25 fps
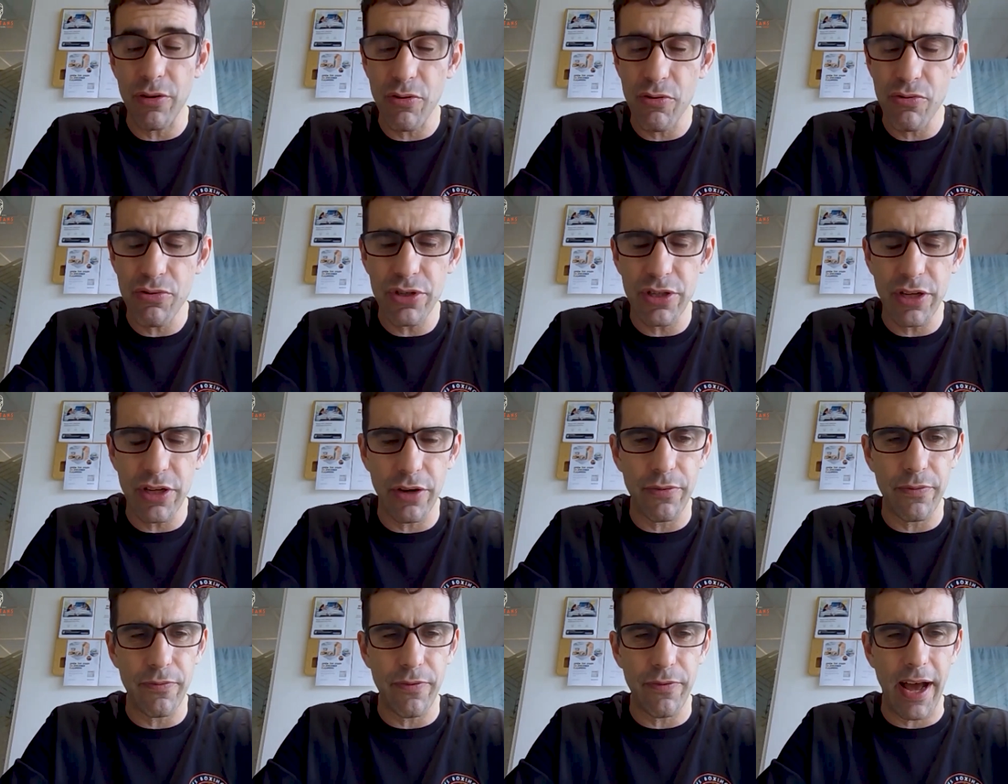
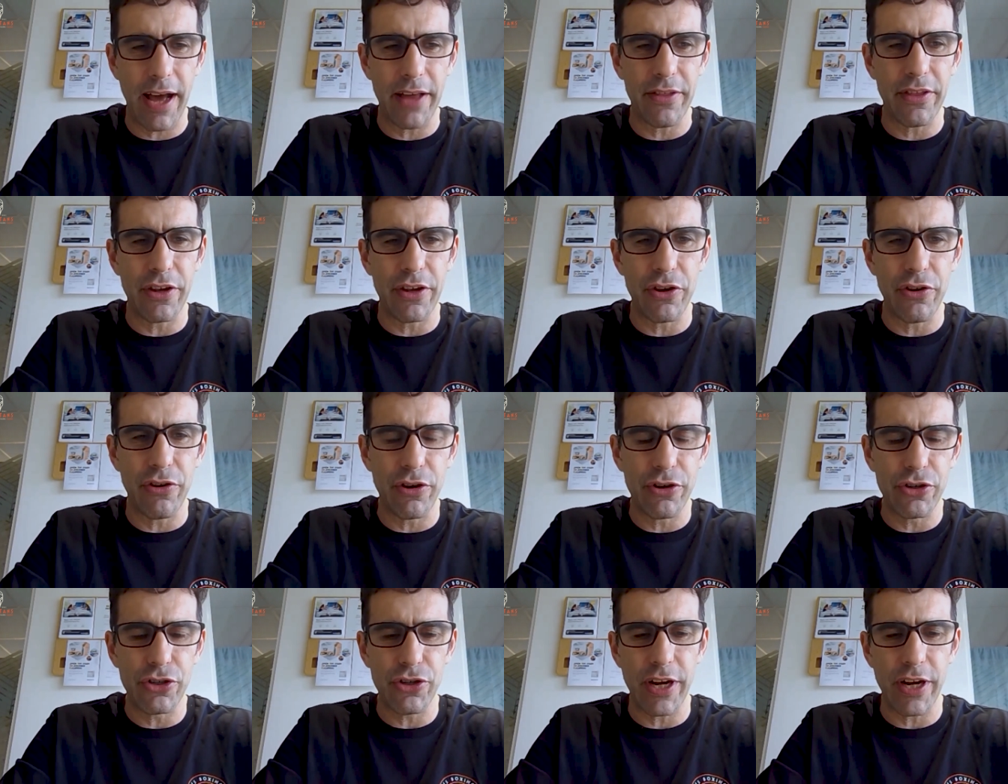Also for other
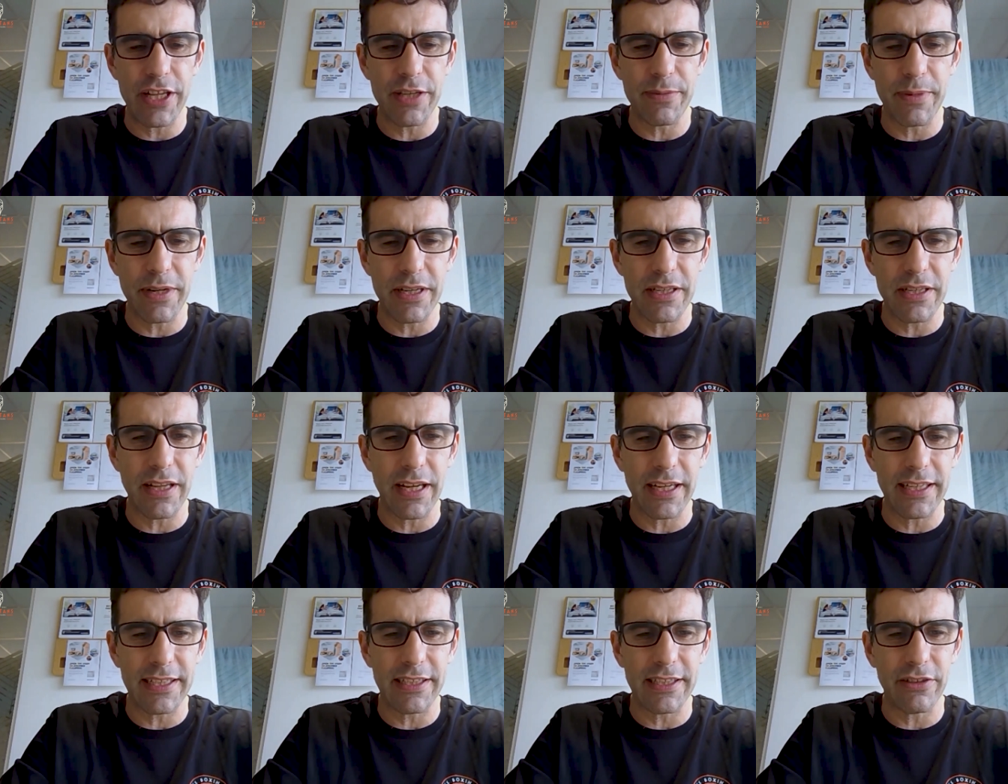neurotransmitters
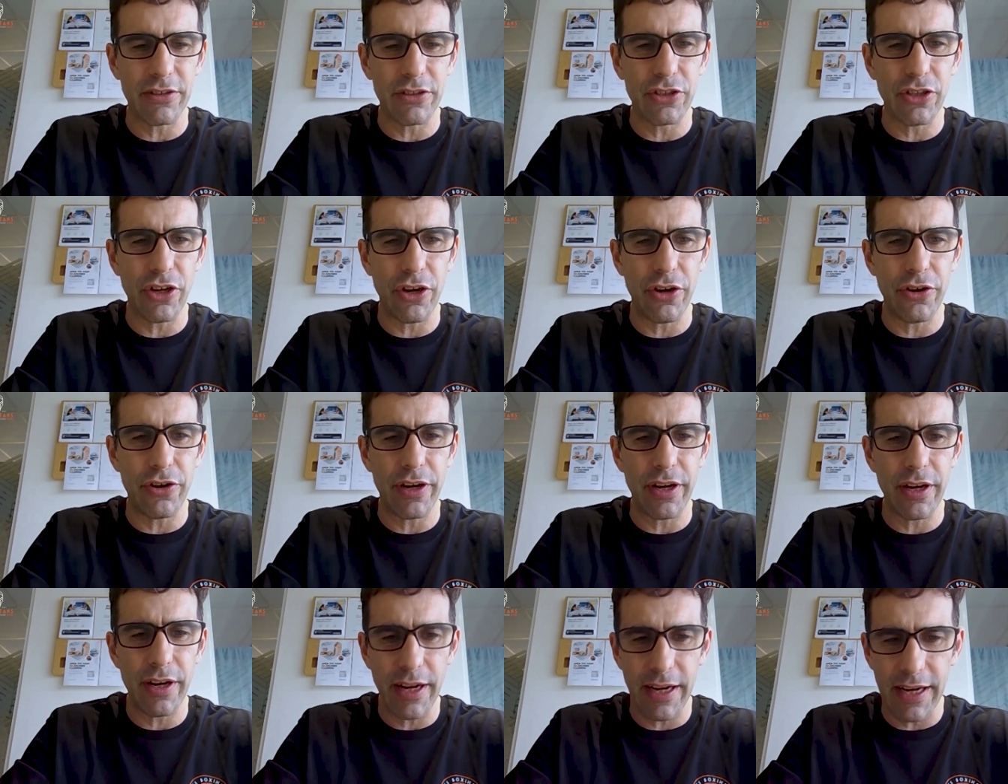like
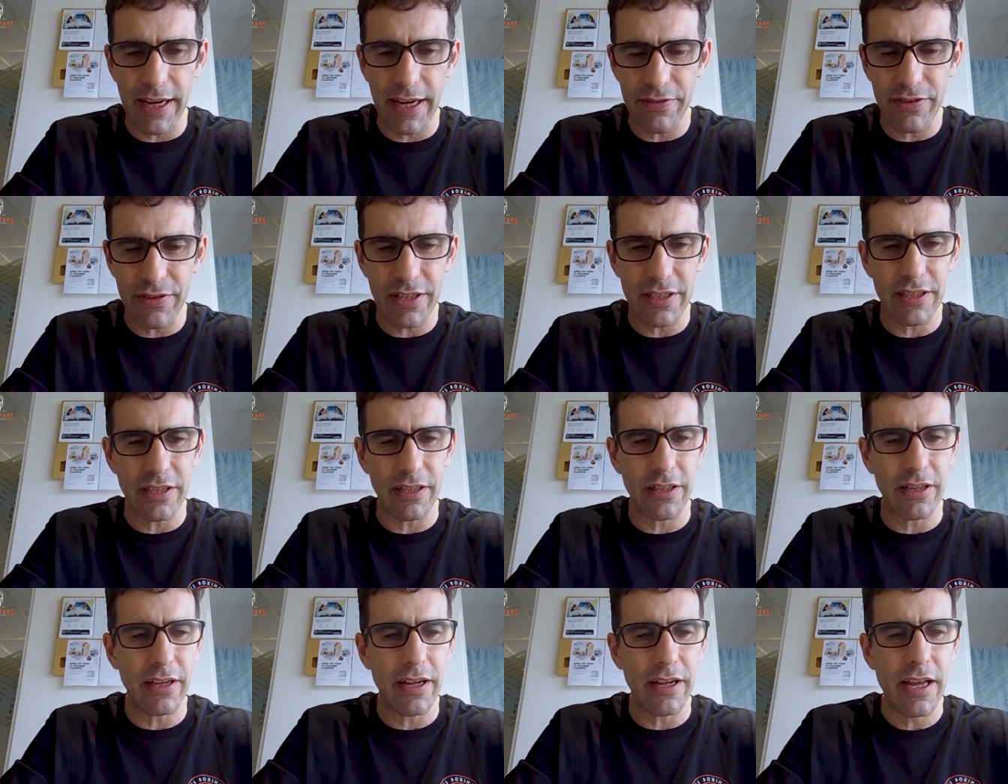serotonin, it gives us
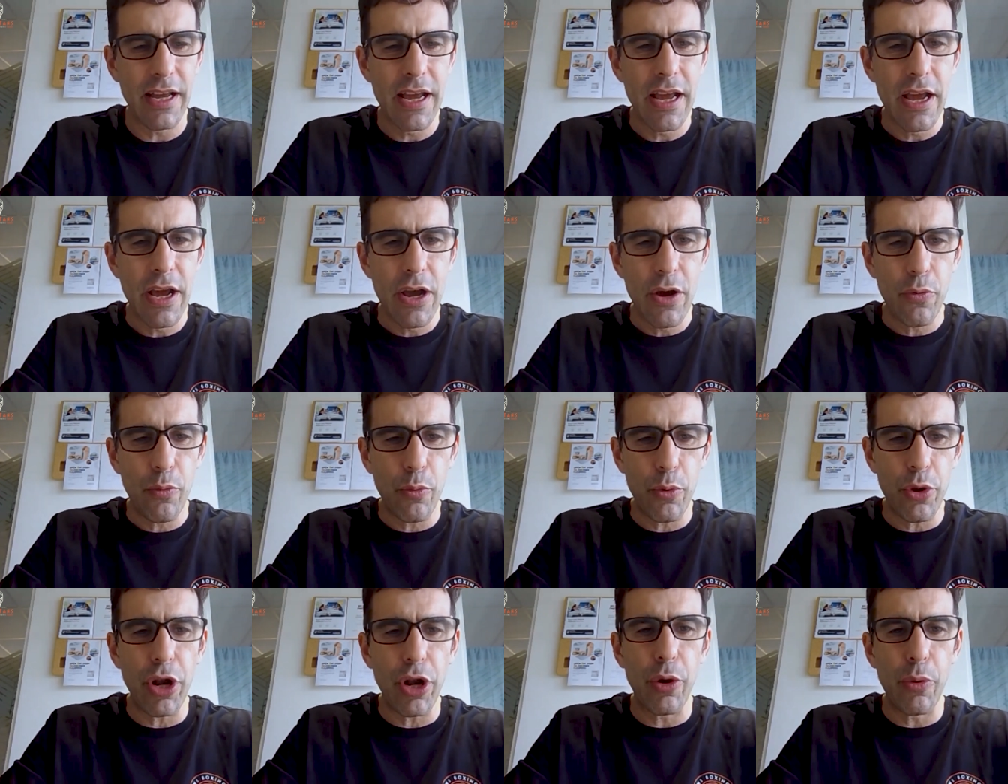a lot,
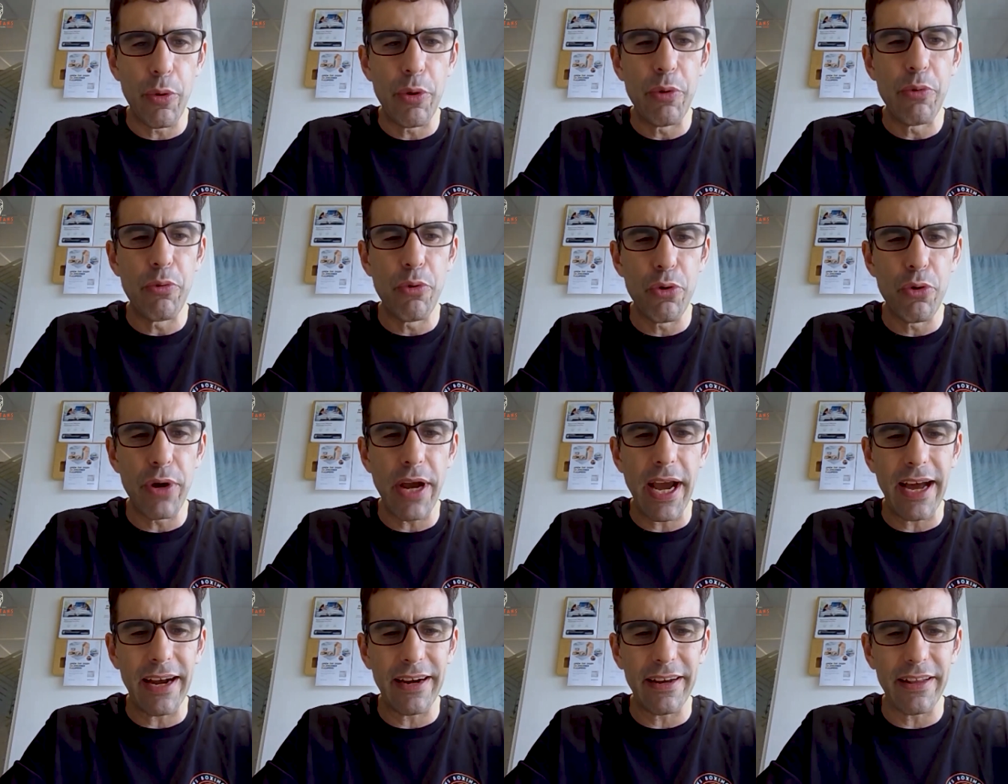we
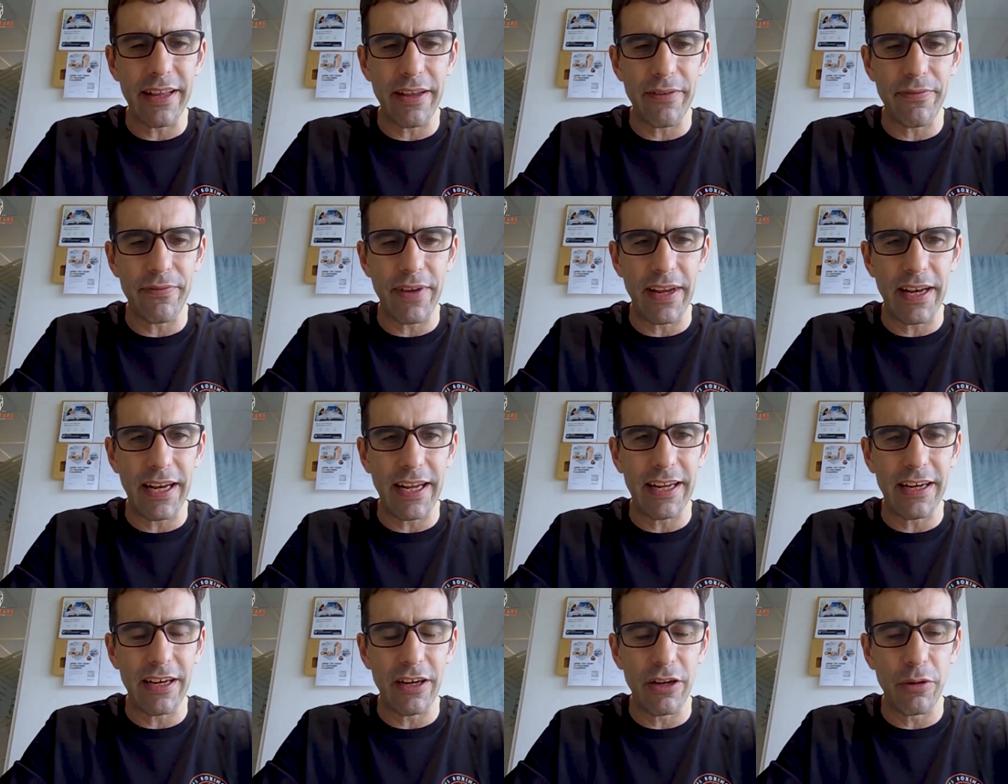walk out of there
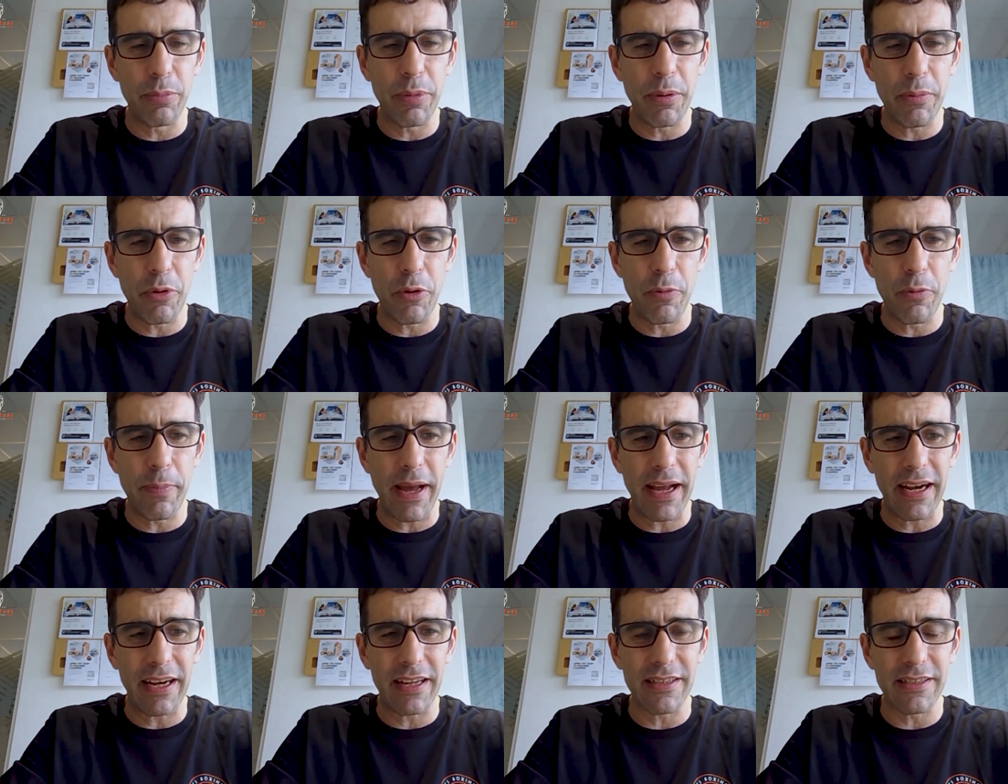feeling a little bit more
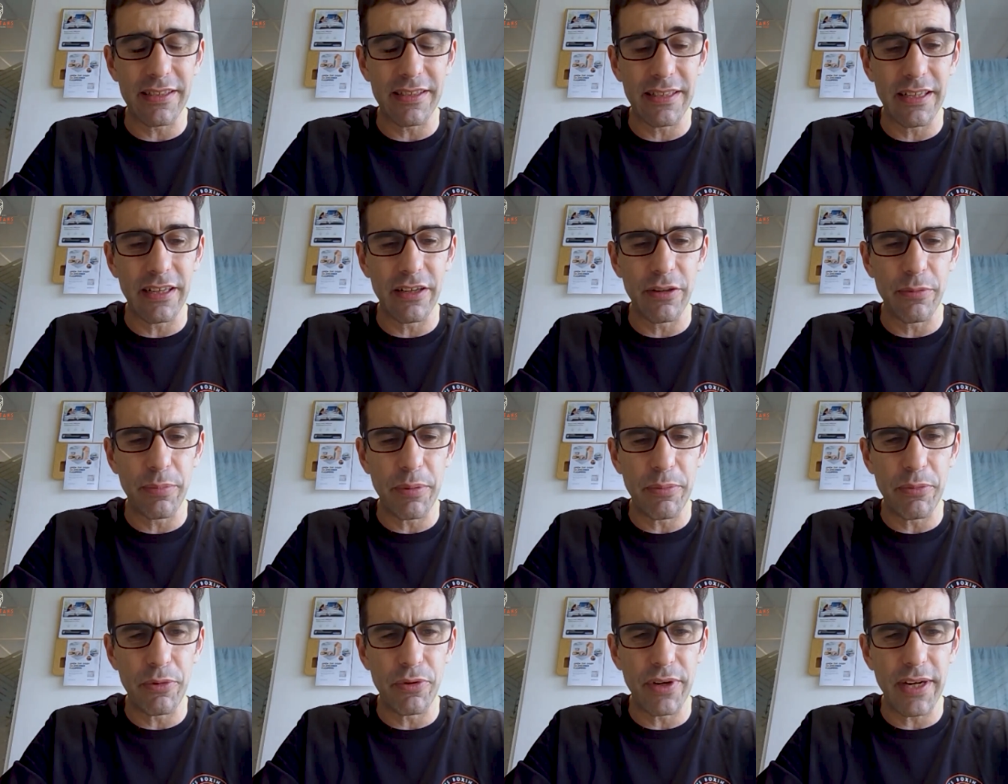balanced, a little
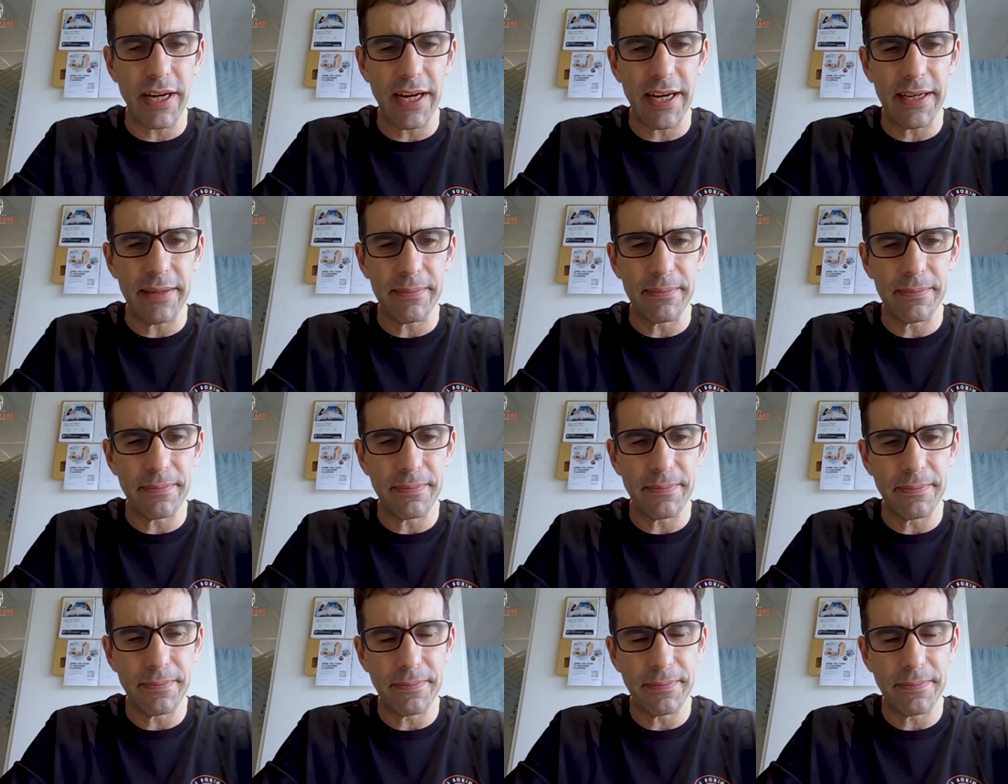bit more calm.